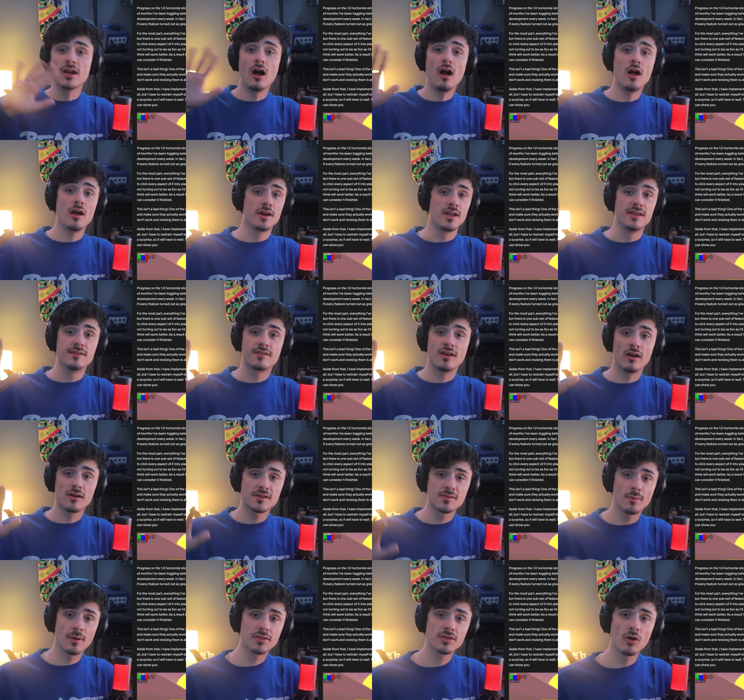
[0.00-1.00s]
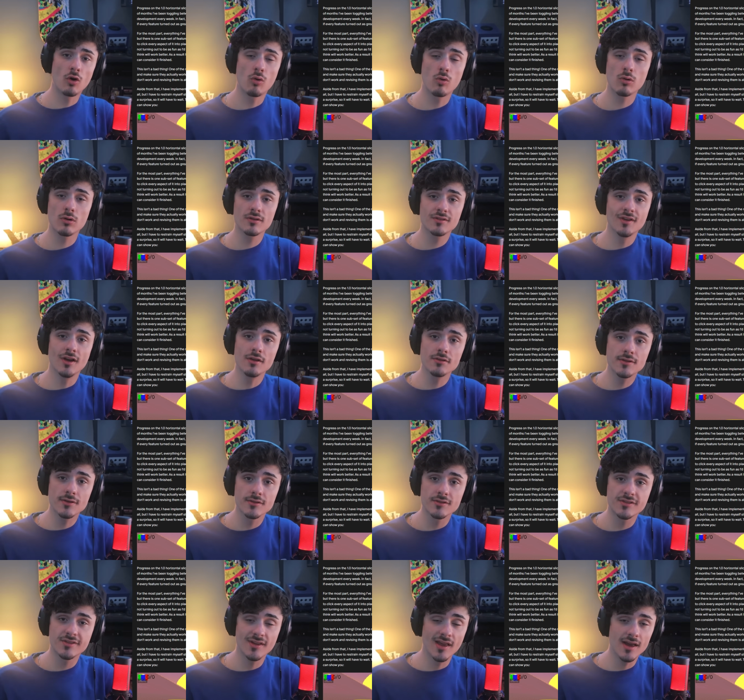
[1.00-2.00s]
on, he talks about the
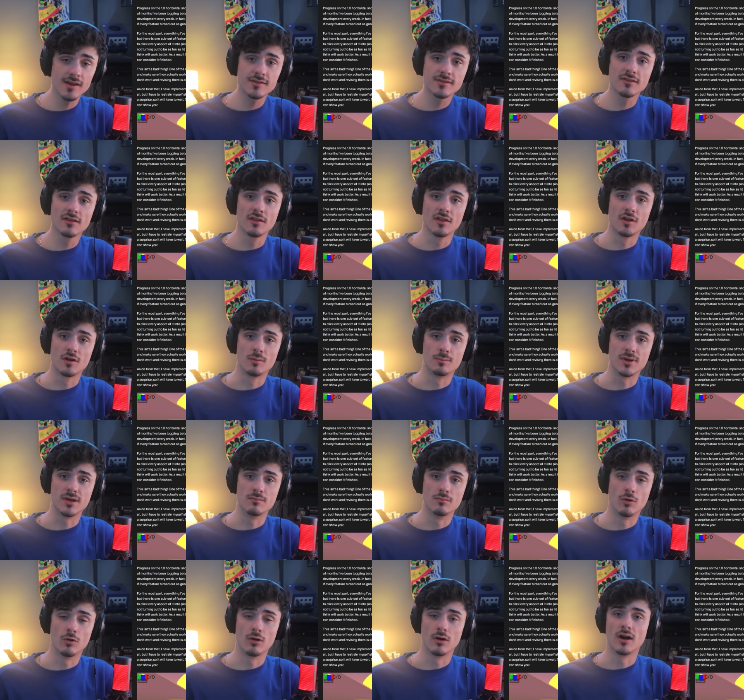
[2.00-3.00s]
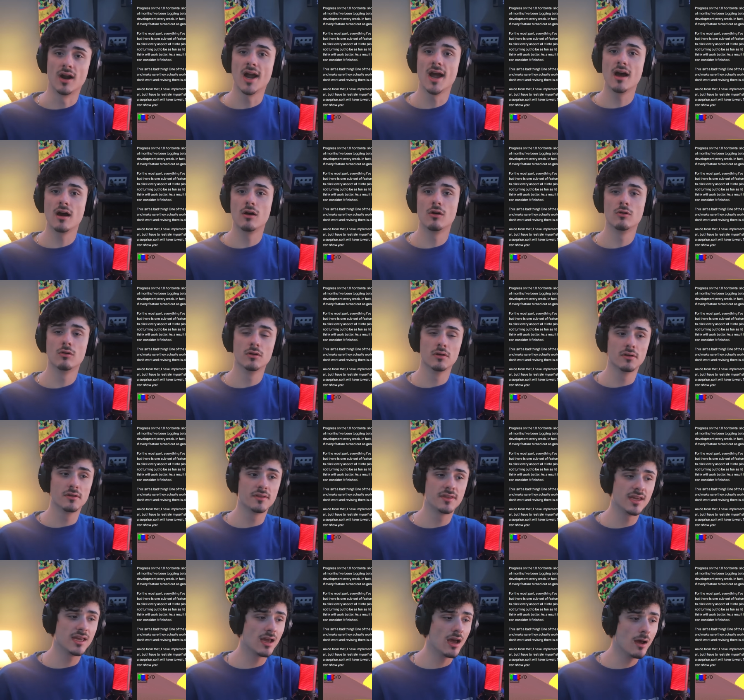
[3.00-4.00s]
horizontal slice a little bit more, how
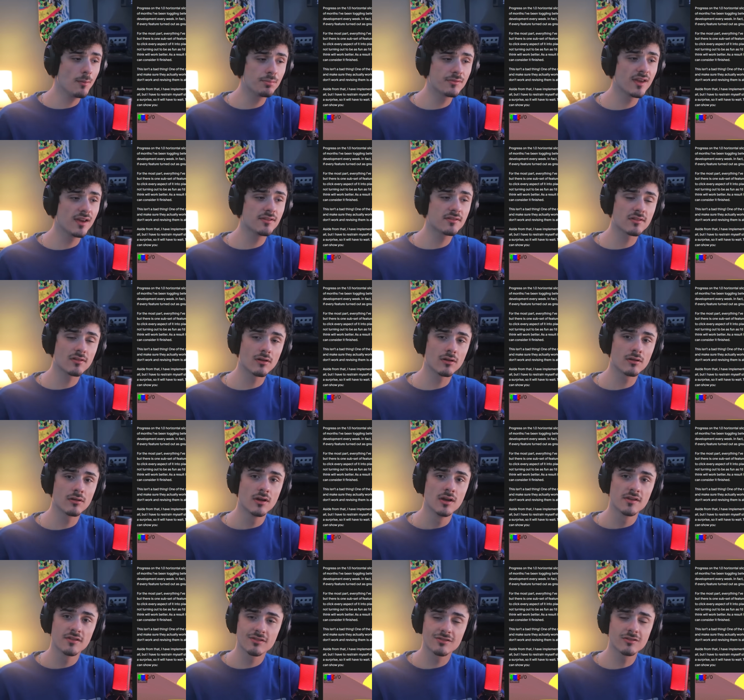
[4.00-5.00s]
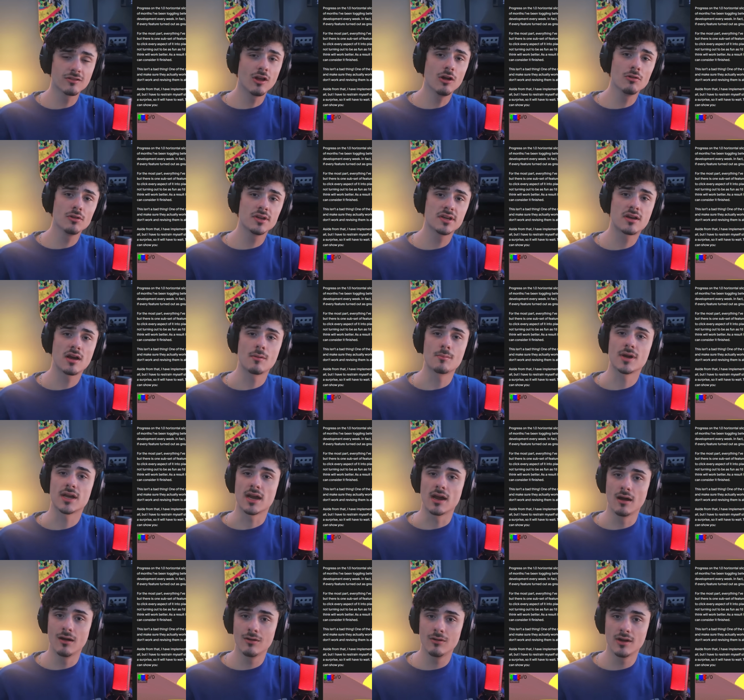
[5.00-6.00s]
the updates are slowly
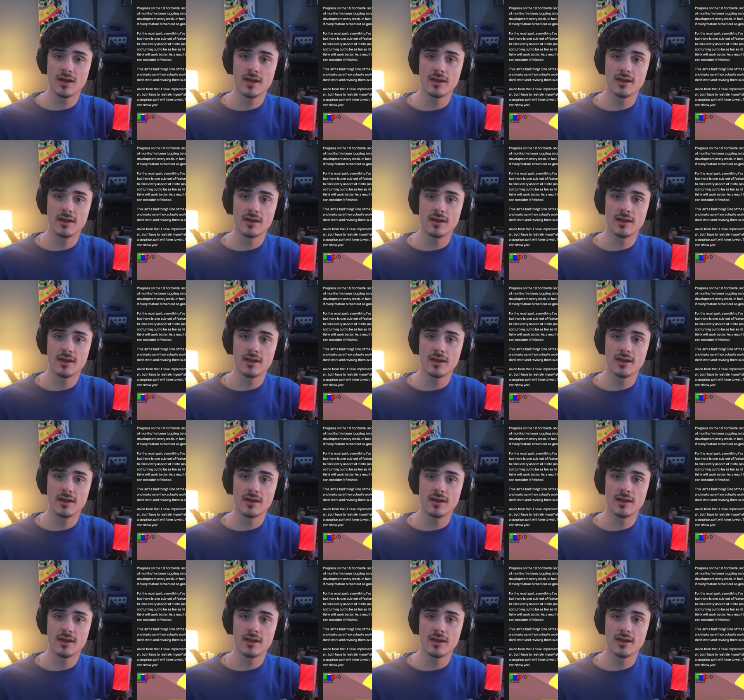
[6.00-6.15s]
coming out,